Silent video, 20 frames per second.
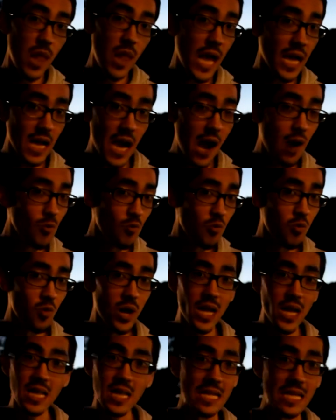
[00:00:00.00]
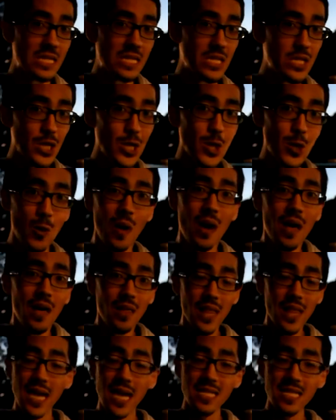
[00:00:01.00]
I really do.
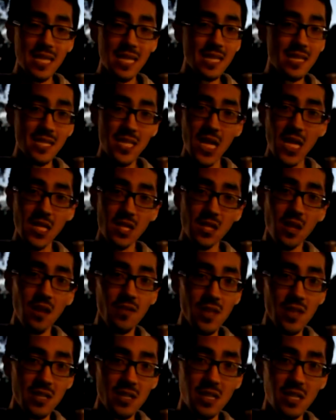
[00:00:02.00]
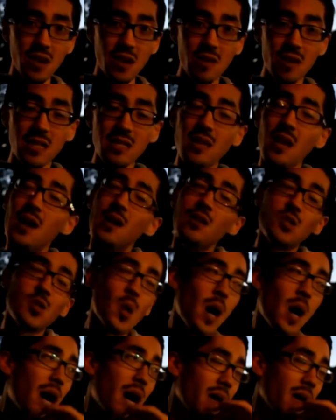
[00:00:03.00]
That's the intention of this series. So
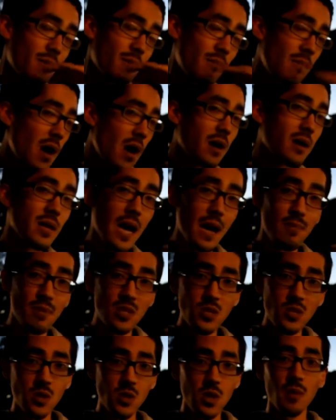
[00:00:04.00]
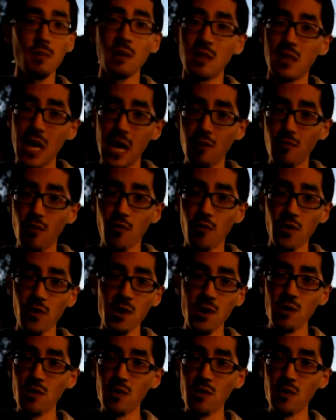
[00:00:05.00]
Mark, I'm extremely thankful for you